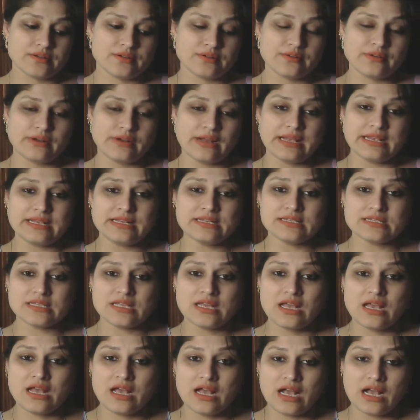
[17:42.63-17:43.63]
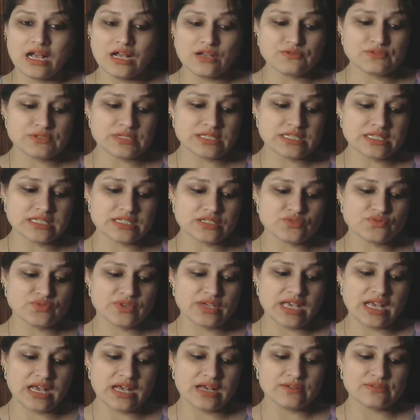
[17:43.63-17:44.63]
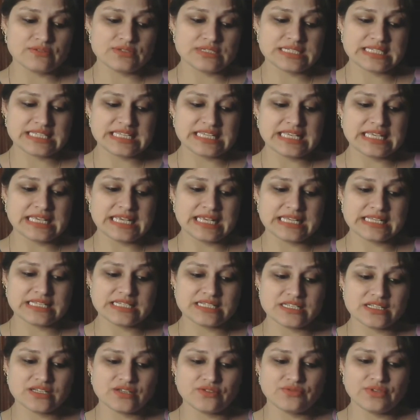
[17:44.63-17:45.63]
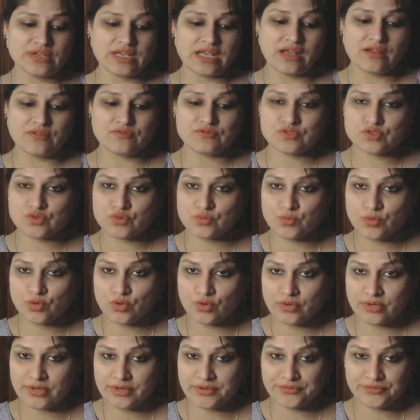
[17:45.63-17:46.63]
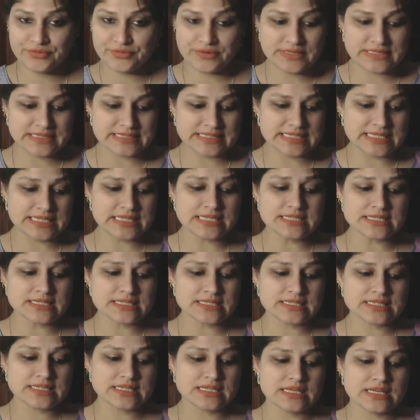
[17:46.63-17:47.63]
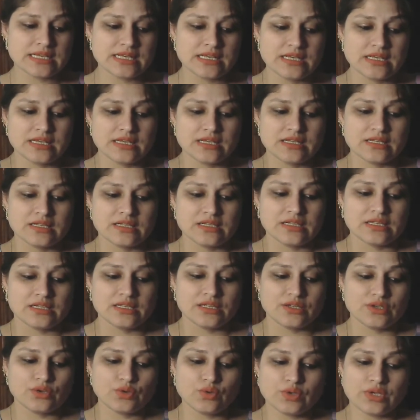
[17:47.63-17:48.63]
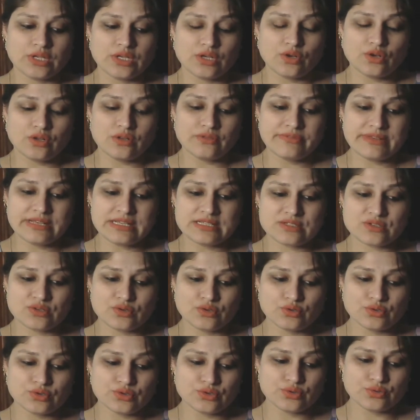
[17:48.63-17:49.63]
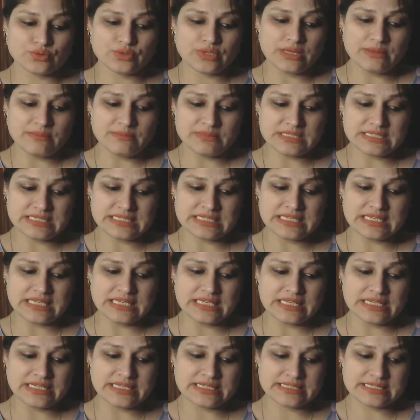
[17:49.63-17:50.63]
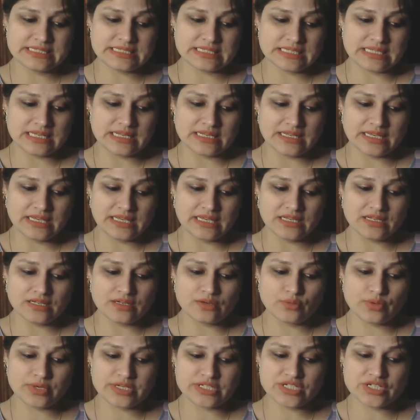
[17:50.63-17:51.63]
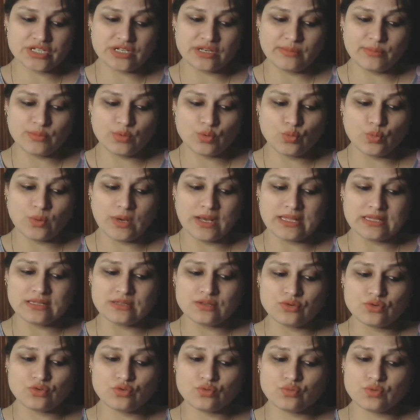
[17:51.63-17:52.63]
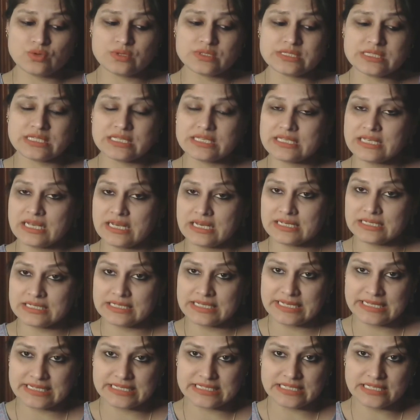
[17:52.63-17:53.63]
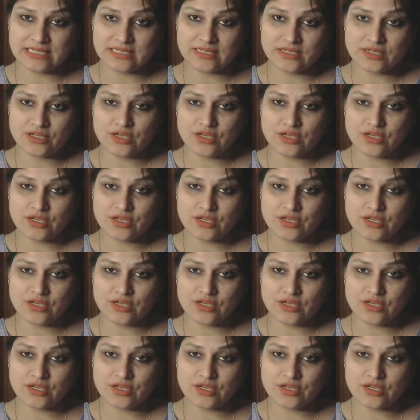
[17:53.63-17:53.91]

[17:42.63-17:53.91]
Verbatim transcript: Right? After this, we have C and D. We have two more references. You can always go through them. C is again question number one. Who was the young lady?